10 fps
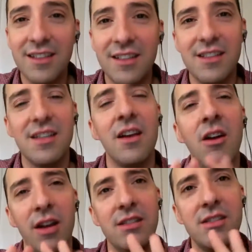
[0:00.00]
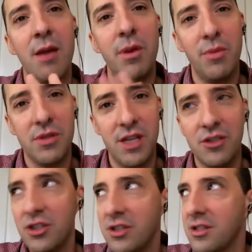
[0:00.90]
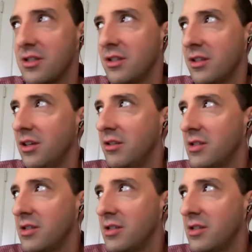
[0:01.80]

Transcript: it's like, all right, stop your pretentious, you know,